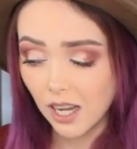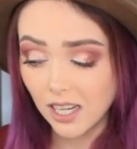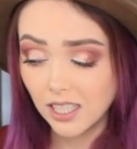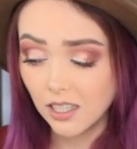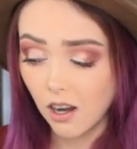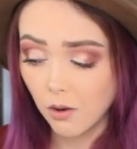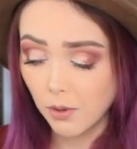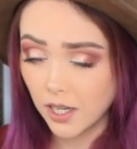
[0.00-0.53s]
I
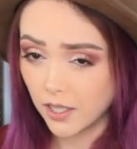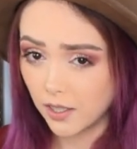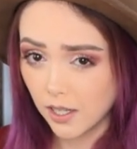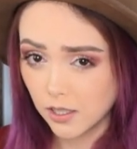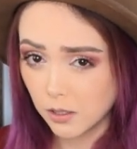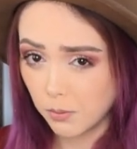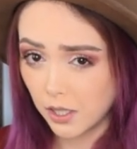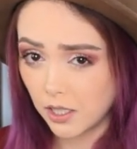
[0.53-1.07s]
did not
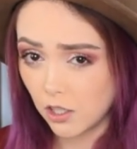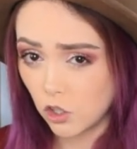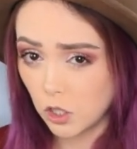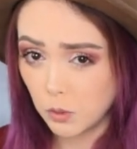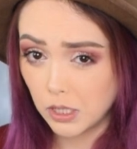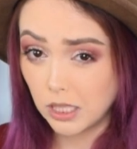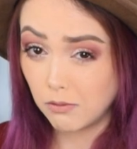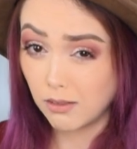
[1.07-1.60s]
recognize the brand that
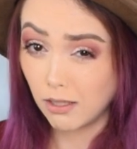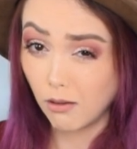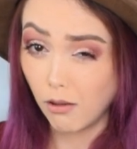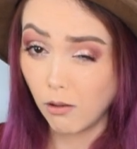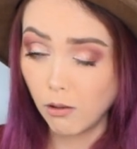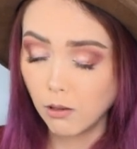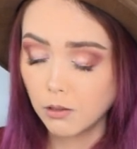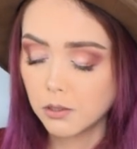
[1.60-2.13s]
she received at
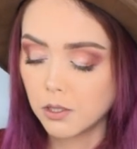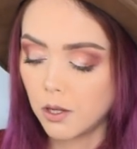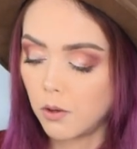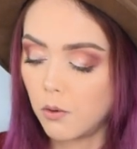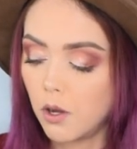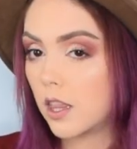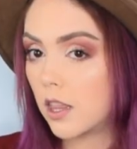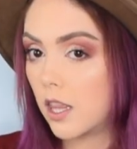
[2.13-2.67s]
all.
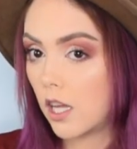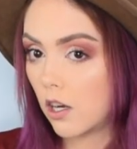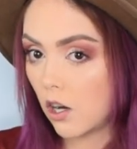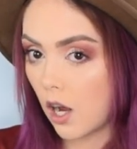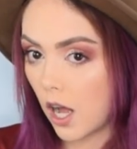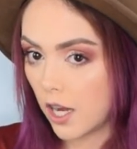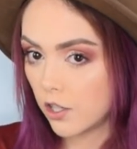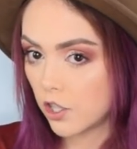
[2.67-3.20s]
So then
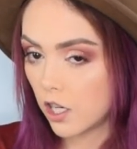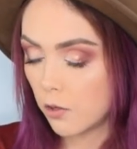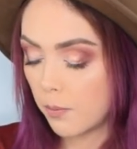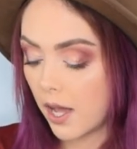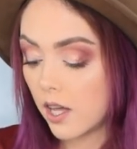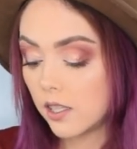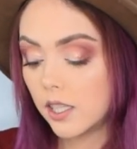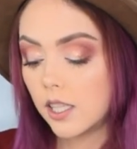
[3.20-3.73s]
her eyeshadow
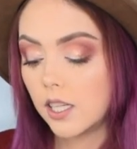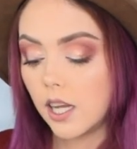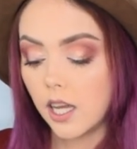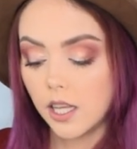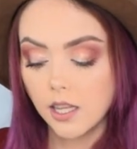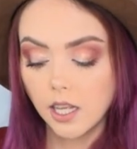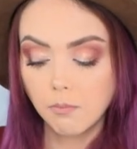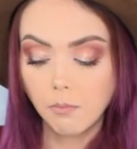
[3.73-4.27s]
palette
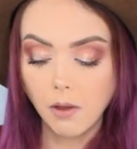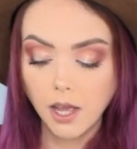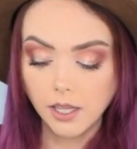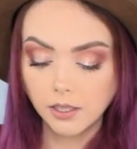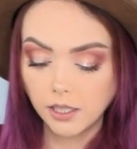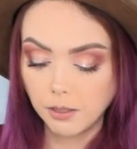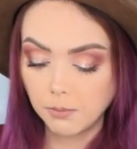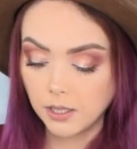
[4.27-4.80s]
and then my
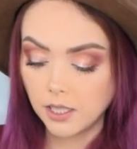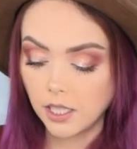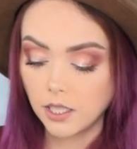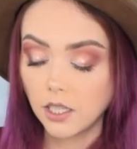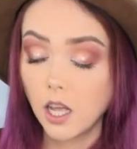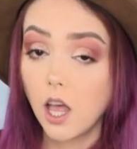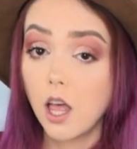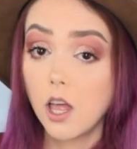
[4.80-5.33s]
lipstick.